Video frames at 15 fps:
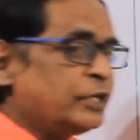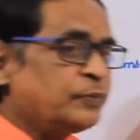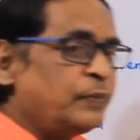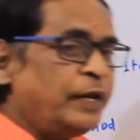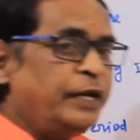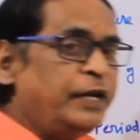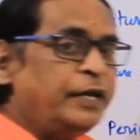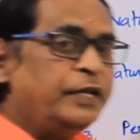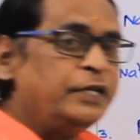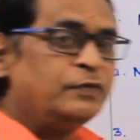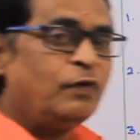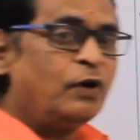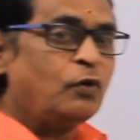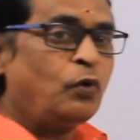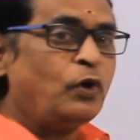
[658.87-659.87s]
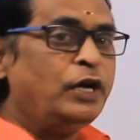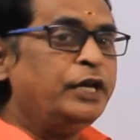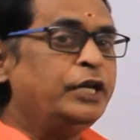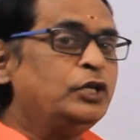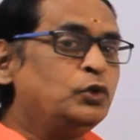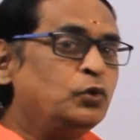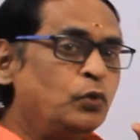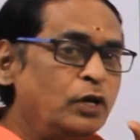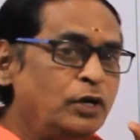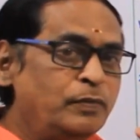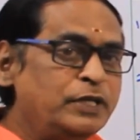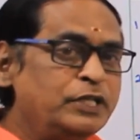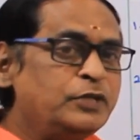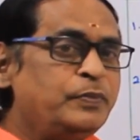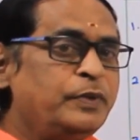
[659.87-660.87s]
explained it is for only 12
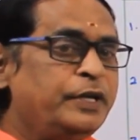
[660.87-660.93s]
months